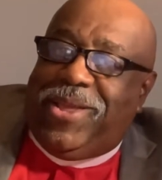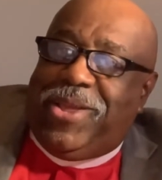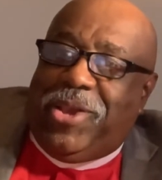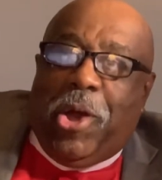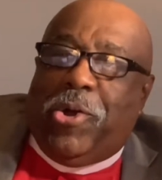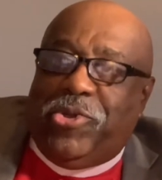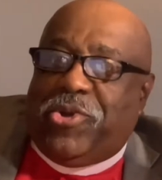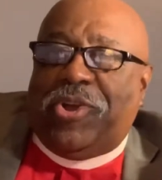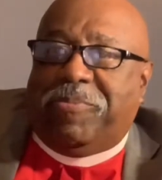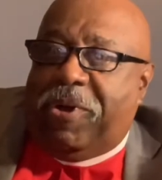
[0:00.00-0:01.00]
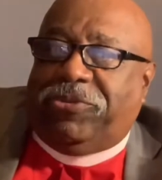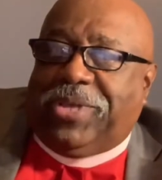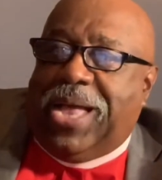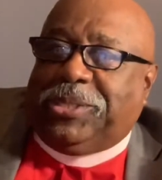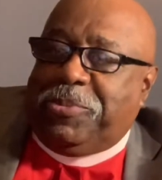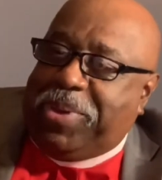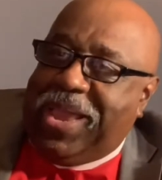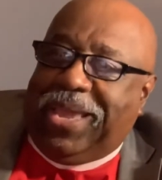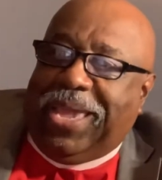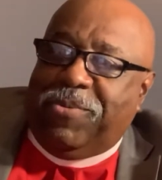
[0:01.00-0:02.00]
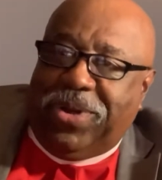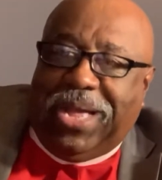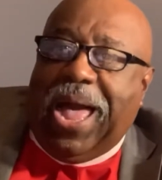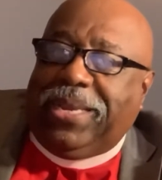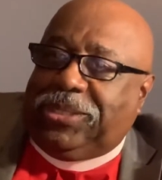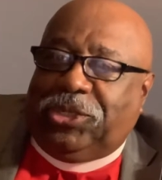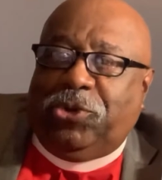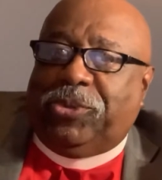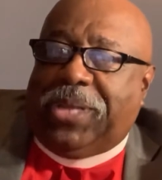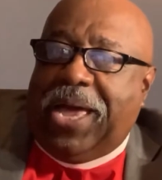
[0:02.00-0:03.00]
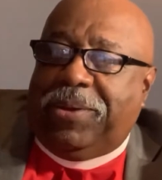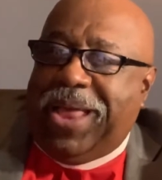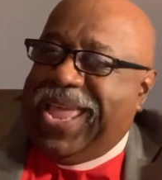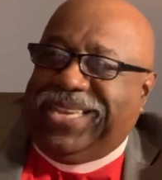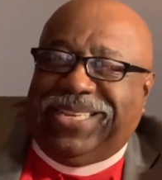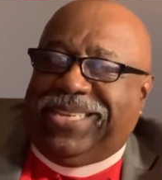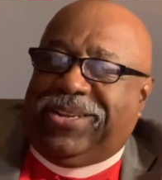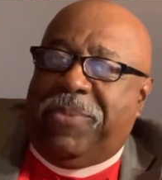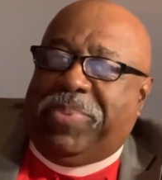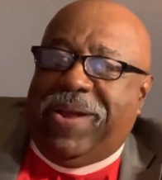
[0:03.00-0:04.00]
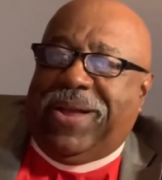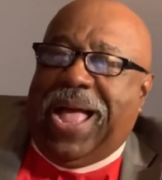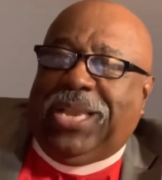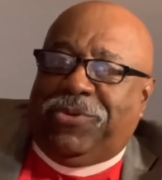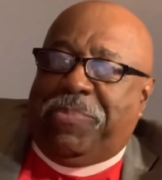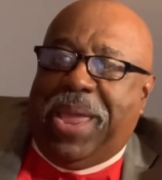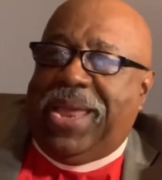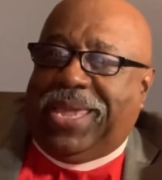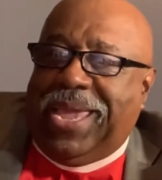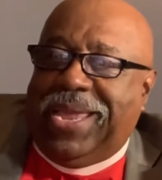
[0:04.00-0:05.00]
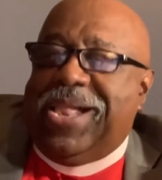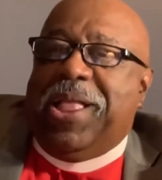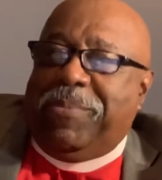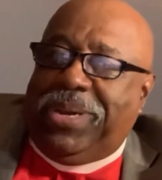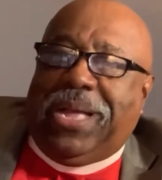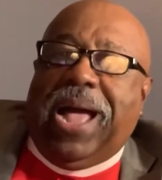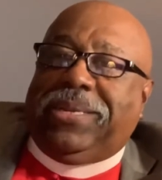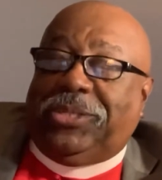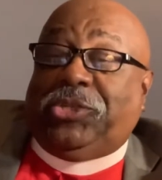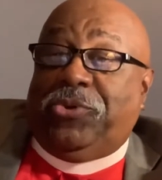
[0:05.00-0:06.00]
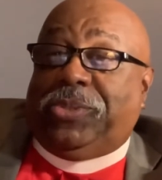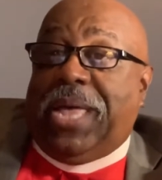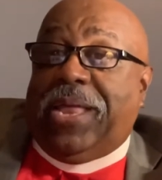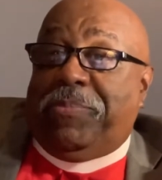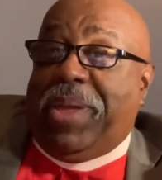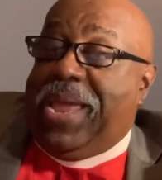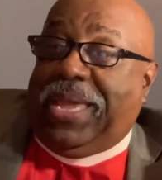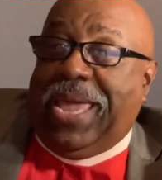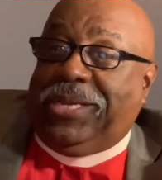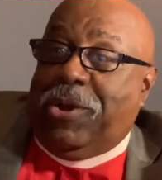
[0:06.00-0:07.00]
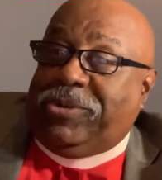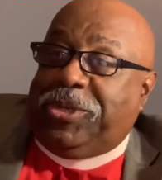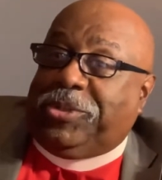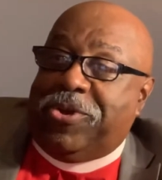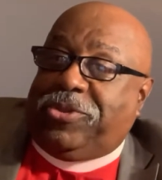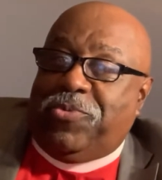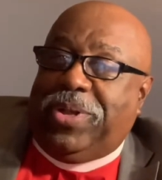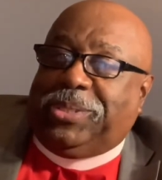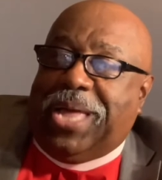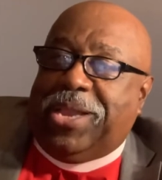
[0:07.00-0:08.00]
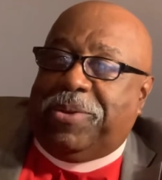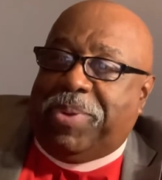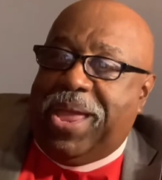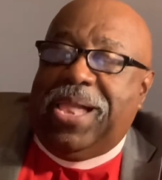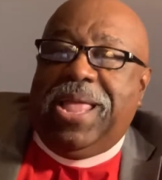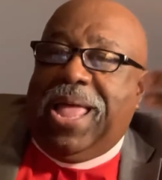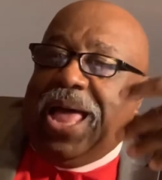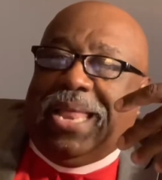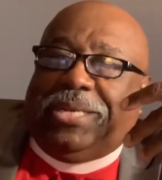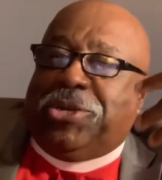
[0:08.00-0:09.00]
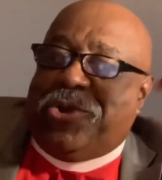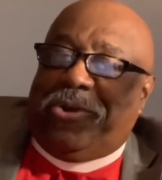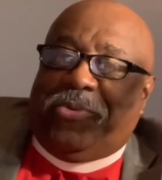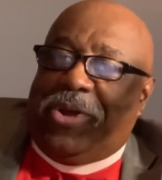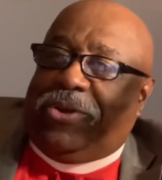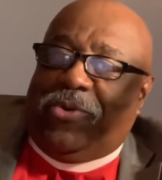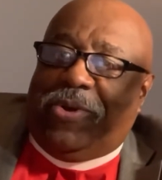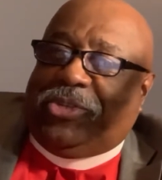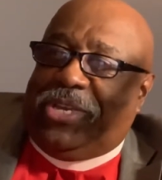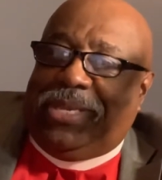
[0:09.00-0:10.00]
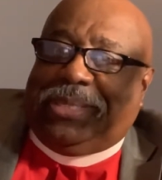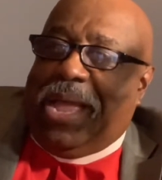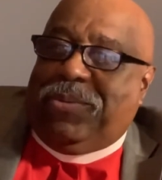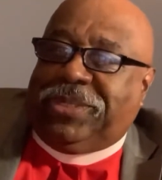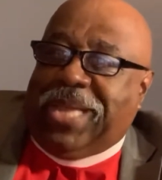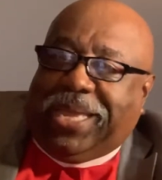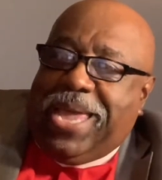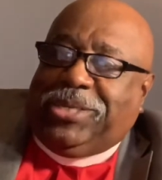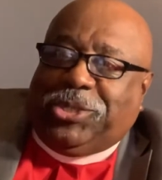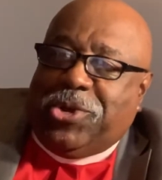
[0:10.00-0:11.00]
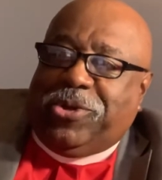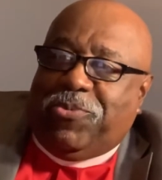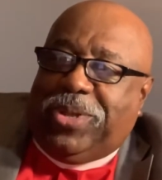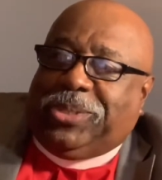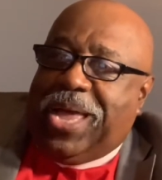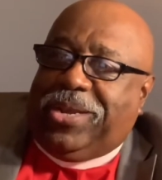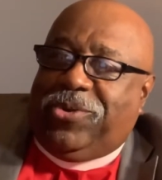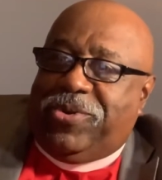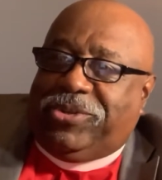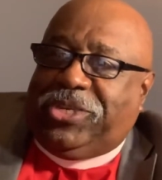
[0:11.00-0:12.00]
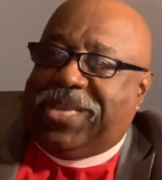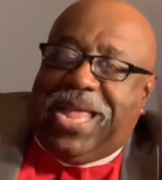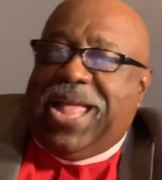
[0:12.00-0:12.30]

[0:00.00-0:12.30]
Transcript: No, you cook both sides of the pancake. Well, God is a two-sided... I hate to compare God to a pancake. But God is a two-sided pancake. Don't just cook the one side of the pancake. I like to cook grilled cheese sandwiches. I can't just cook the one side of the grilled cheese.